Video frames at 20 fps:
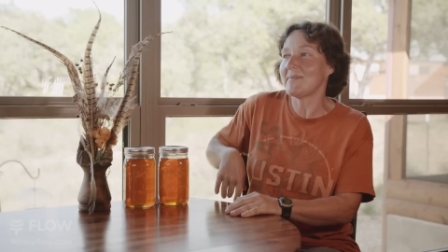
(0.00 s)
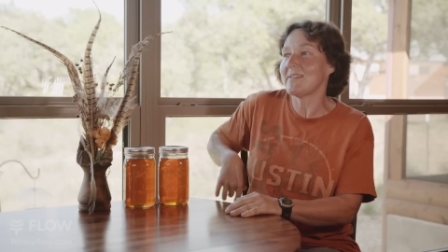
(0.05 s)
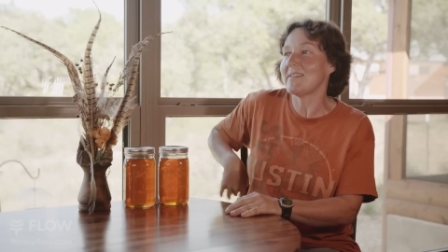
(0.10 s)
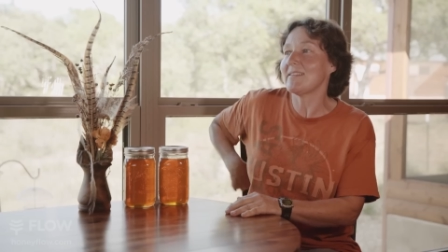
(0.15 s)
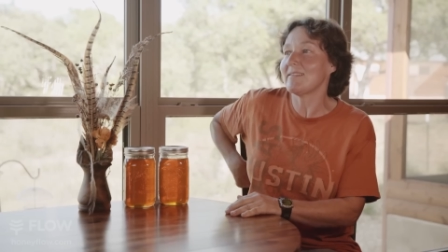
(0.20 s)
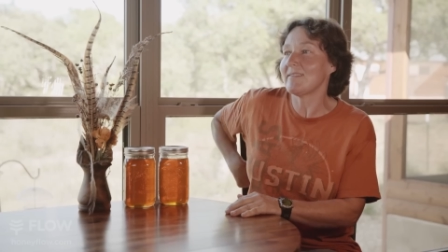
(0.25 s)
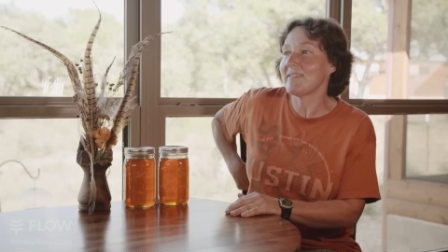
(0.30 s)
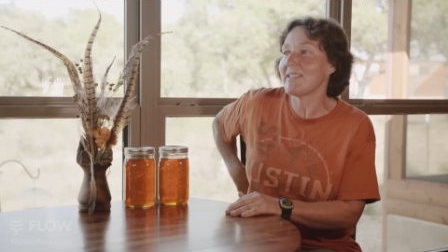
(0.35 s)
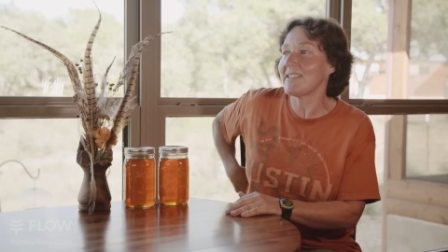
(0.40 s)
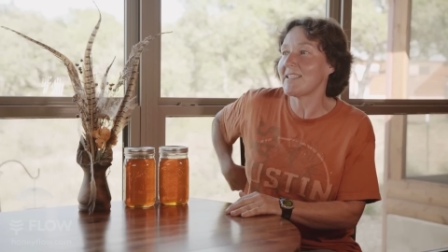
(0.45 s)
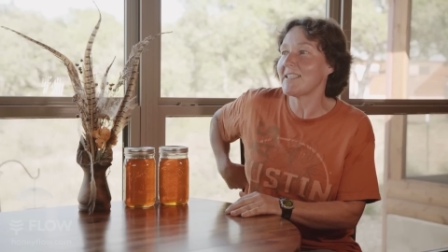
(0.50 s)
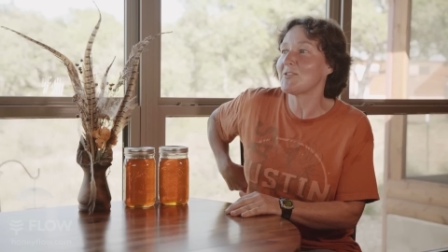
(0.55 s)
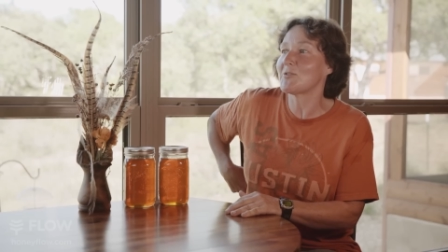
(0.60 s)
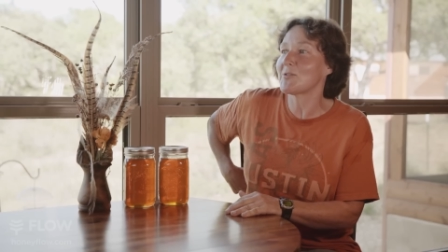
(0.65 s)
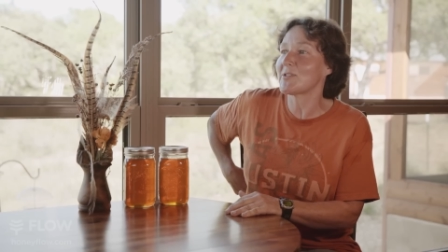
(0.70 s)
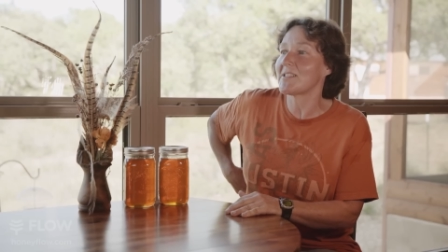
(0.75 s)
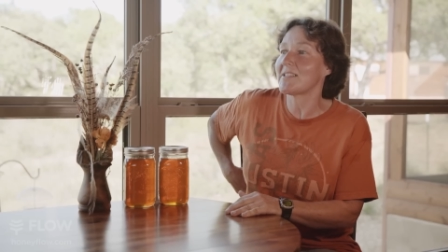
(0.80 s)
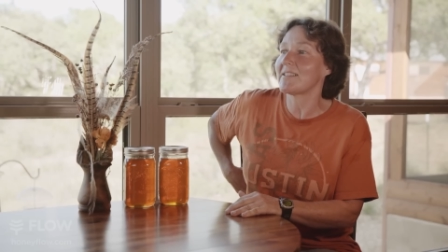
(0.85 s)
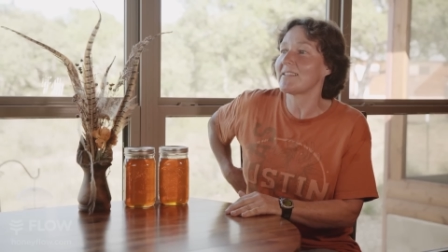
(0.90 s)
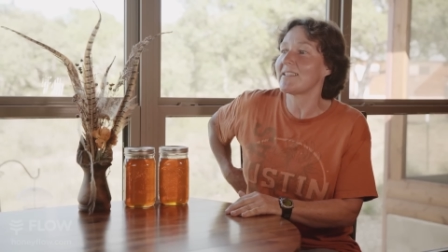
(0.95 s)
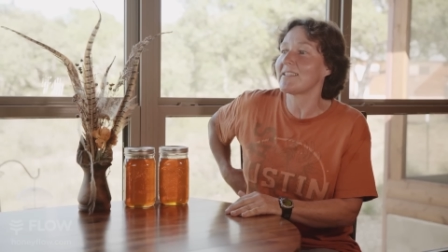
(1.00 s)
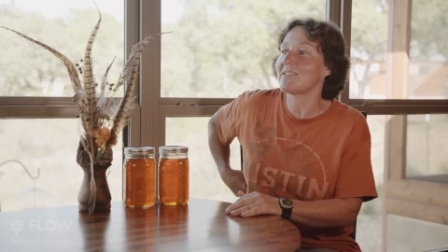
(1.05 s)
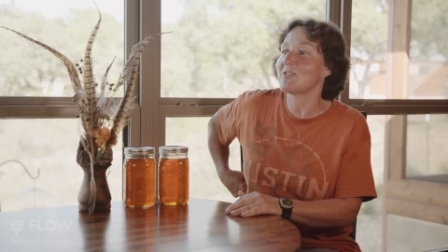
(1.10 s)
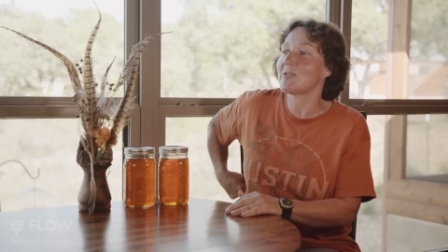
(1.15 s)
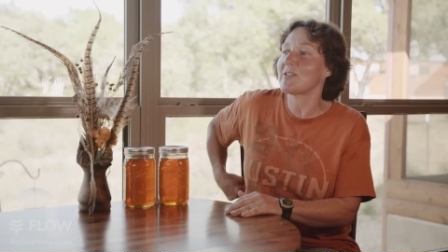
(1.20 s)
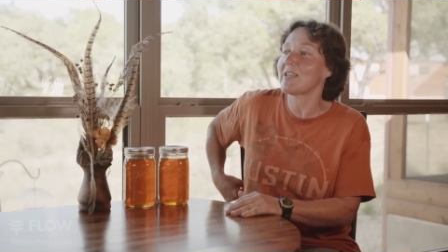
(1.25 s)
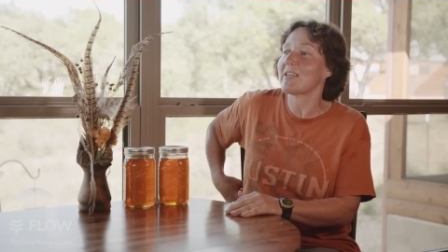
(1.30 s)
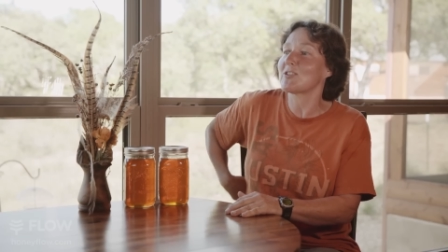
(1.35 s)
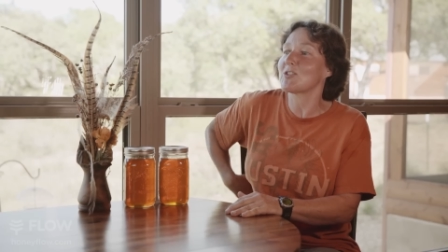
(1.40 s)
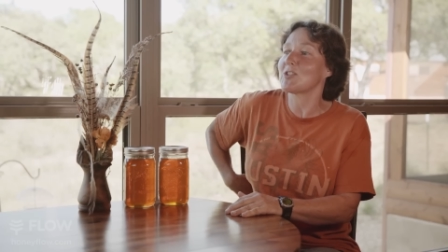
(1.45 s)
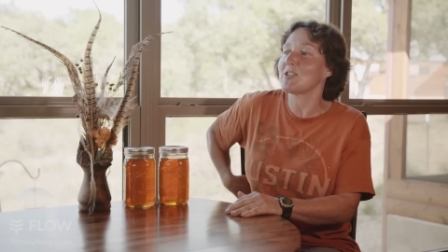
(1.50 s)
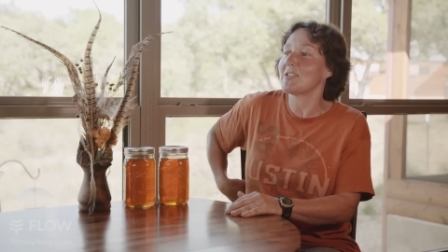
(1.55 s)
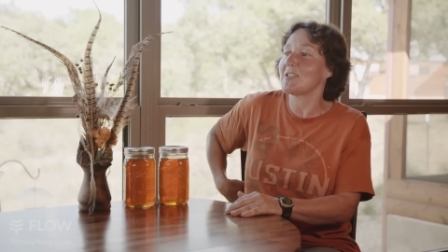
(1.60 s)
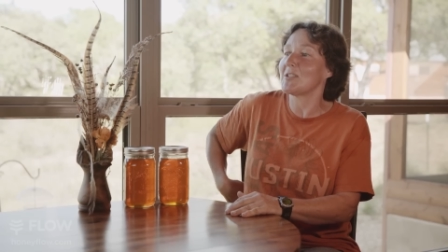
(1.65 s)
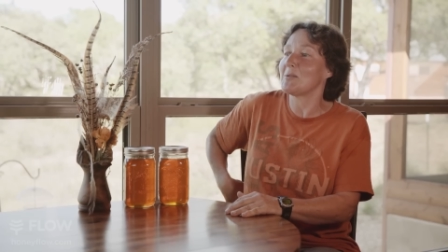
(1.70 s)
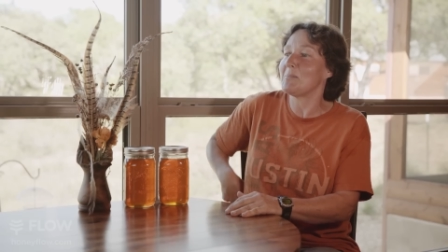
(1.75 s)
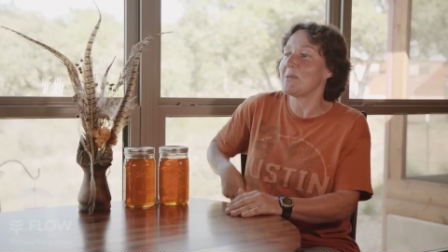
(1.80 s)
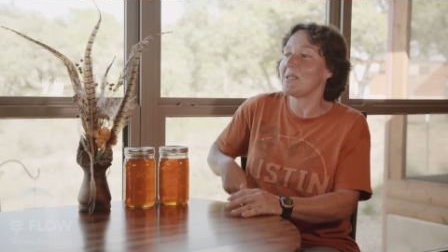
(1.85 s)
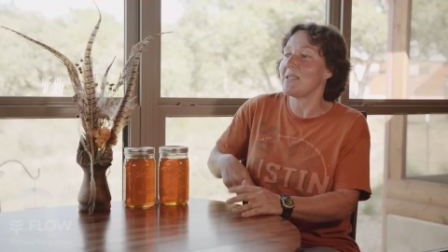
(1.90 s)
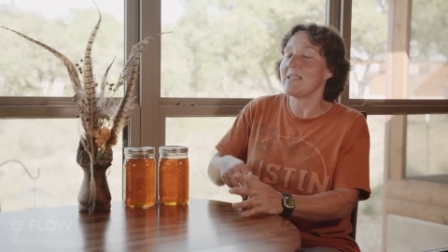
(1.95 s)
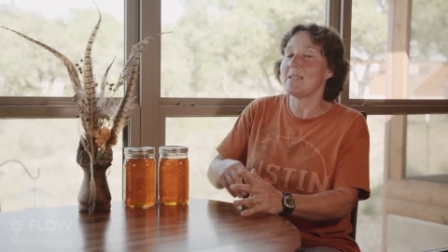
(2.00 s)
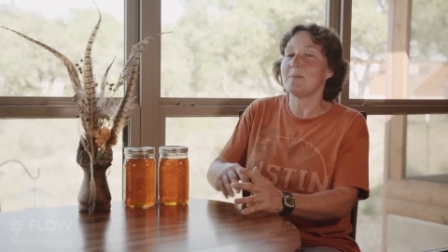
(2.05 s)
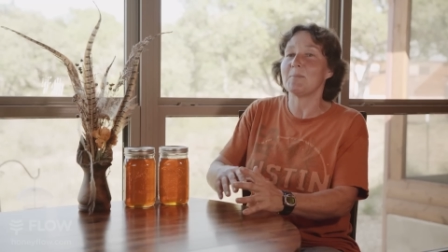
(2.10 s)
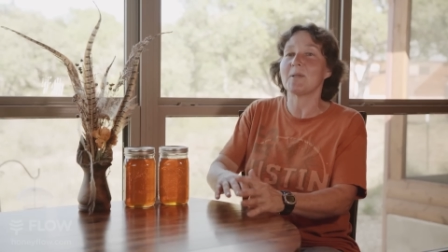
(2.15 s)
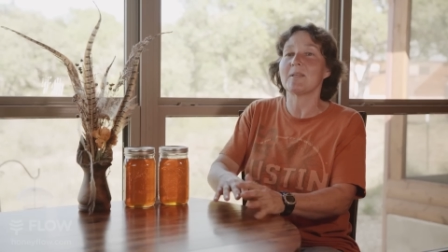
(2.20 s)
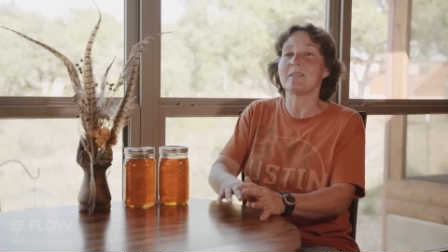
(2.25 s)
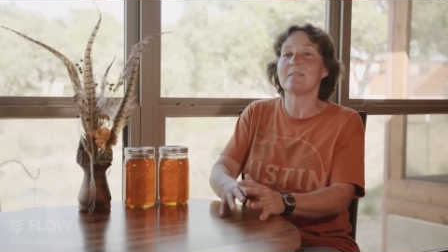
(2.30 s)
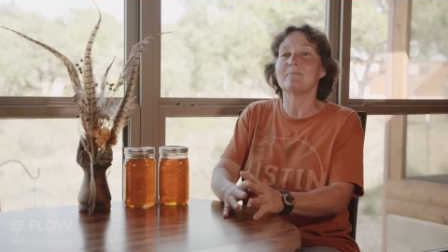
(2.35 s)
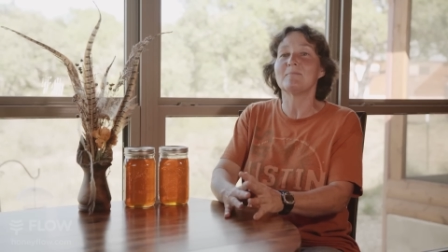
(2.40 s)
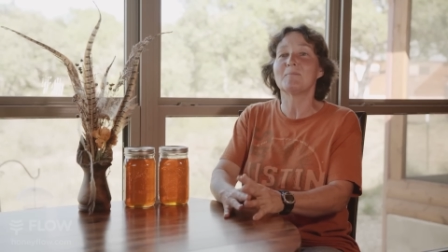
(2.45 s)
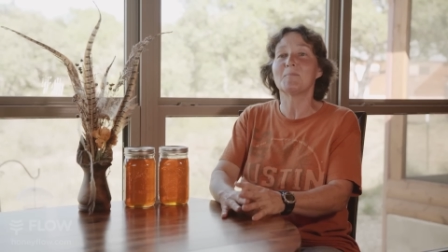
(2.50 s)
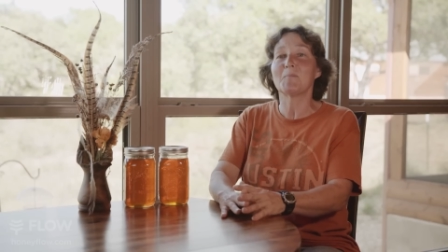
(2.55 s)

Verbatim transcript: an interesting introduction to beekeeping.